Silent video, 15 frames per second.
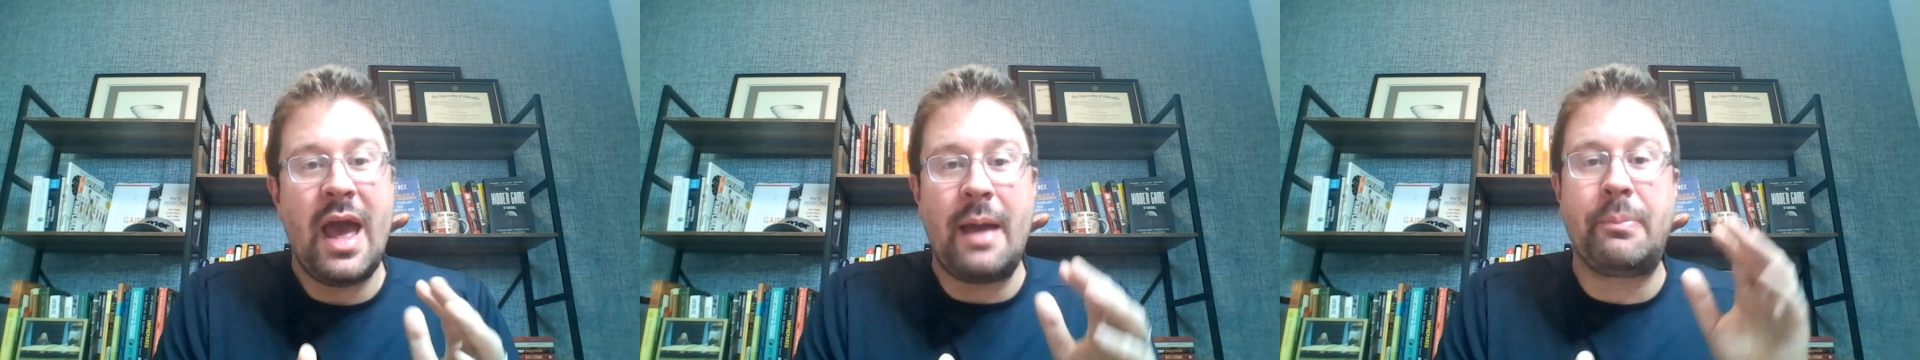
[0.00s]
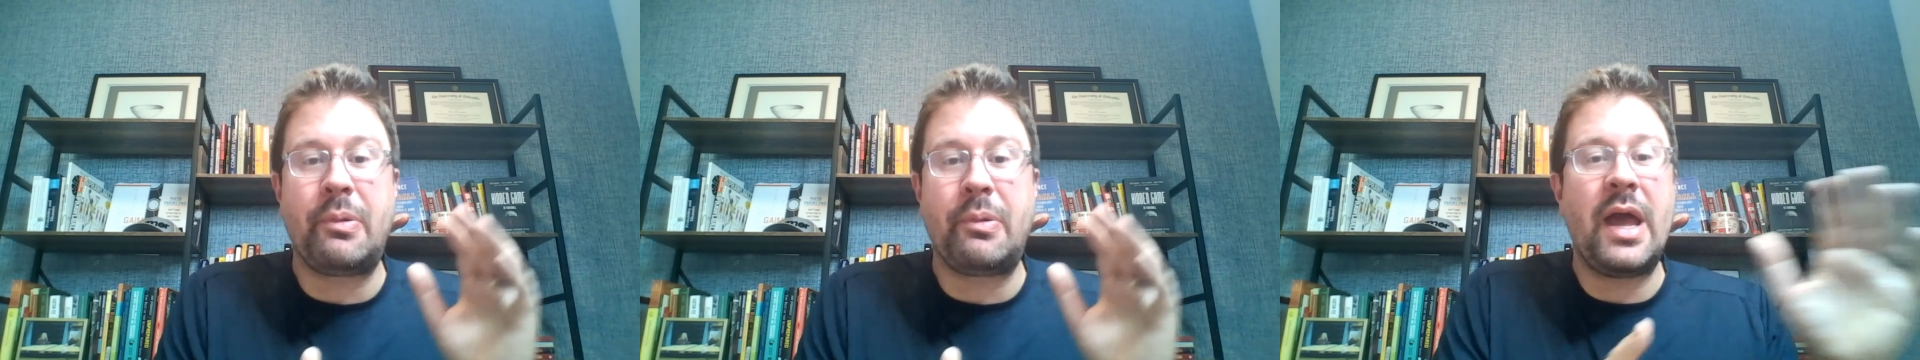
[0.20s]

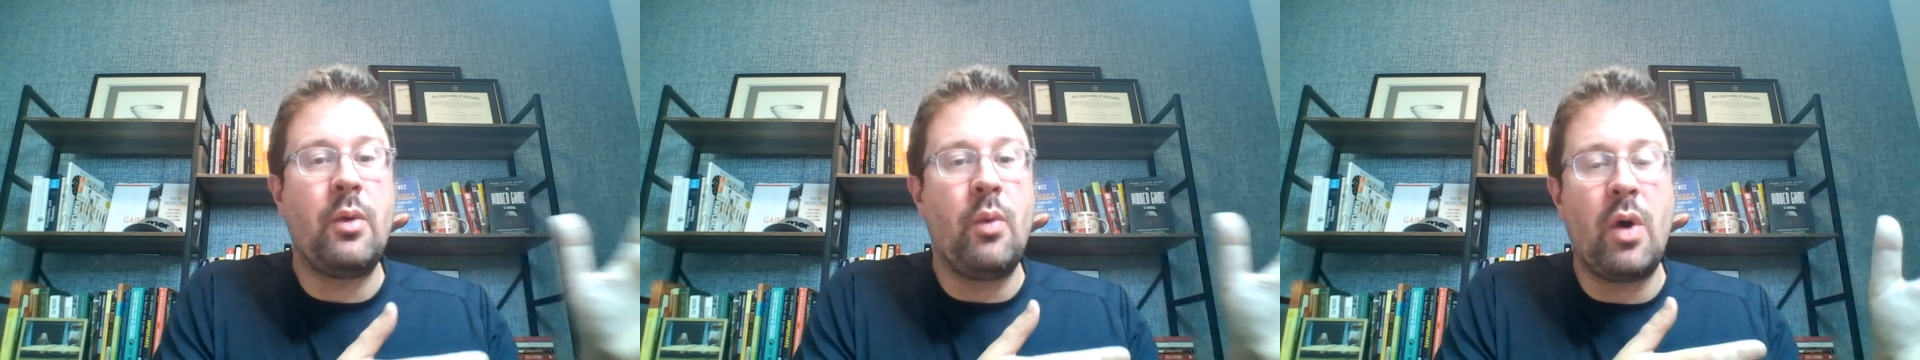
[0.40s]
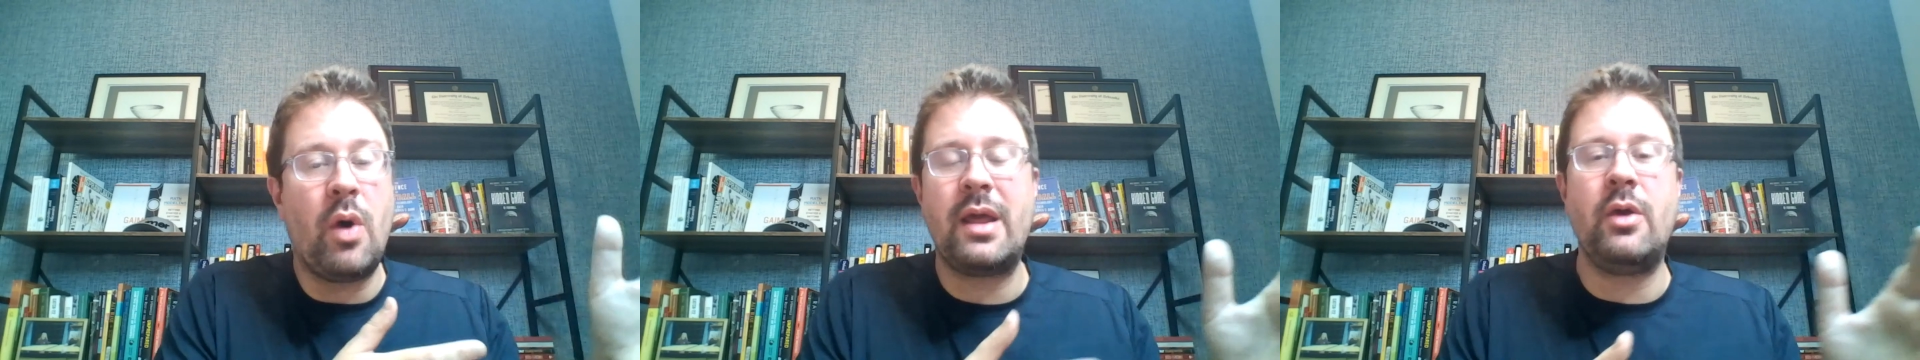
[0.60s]
and
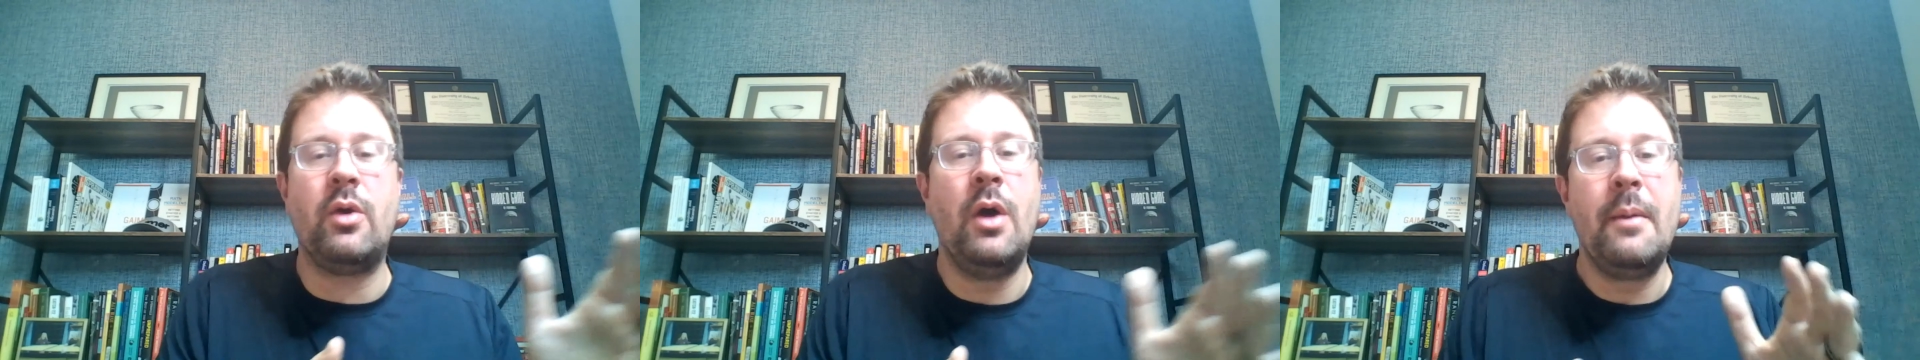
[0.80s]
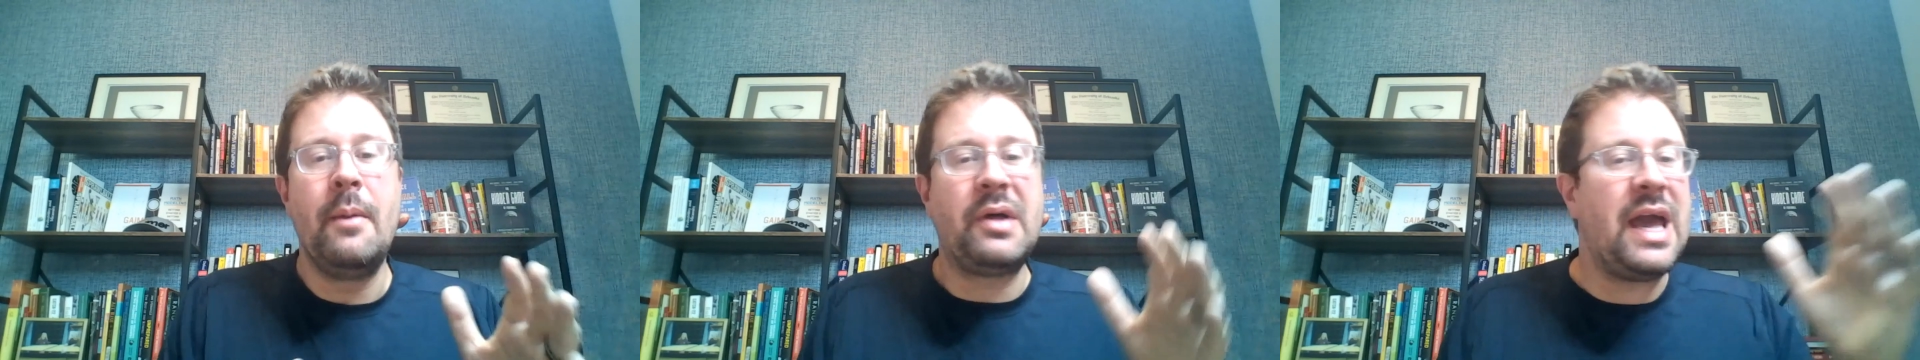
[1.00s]
playing
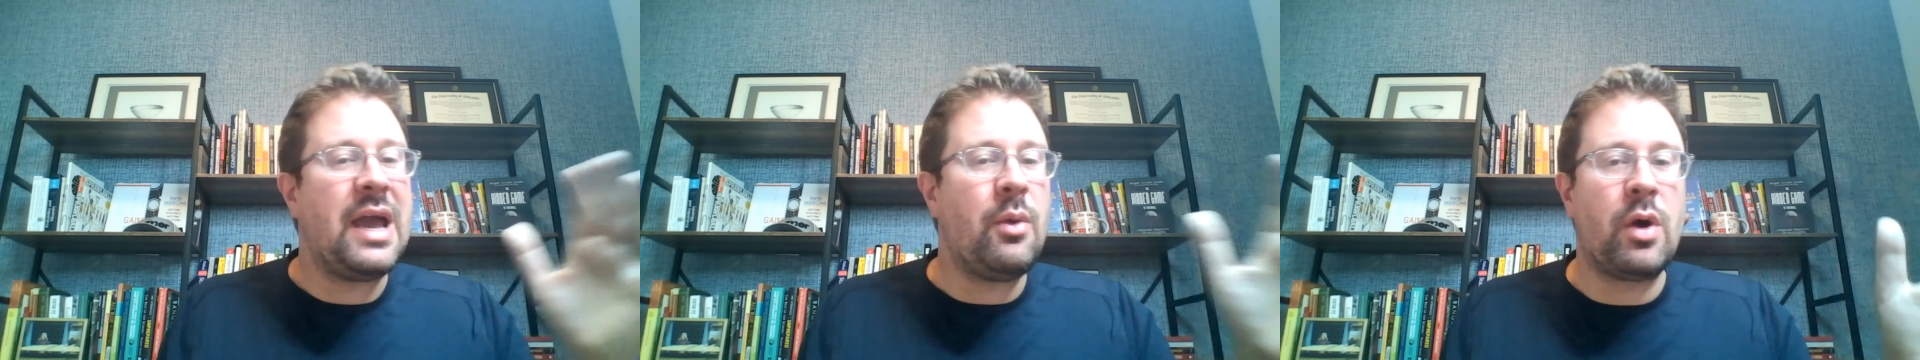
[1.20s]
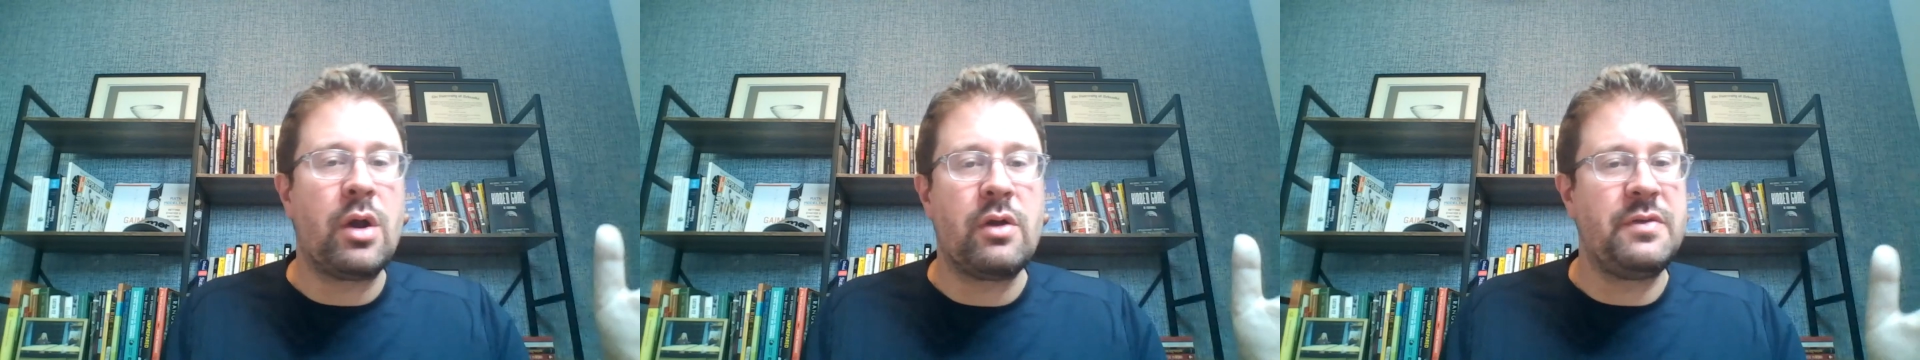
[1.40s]

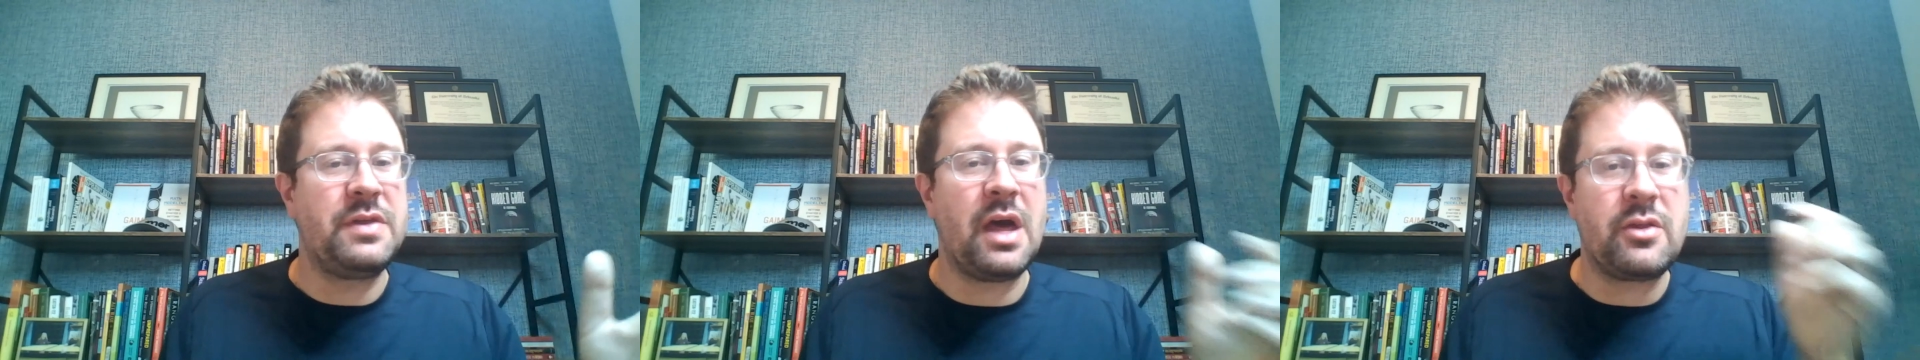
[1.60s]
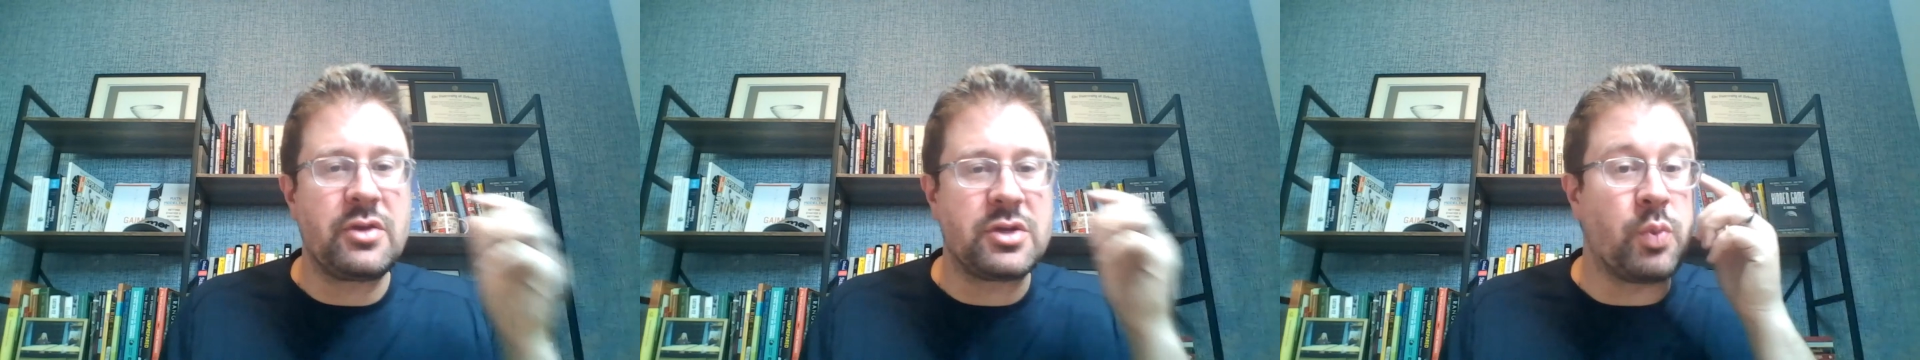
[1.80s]
one over the other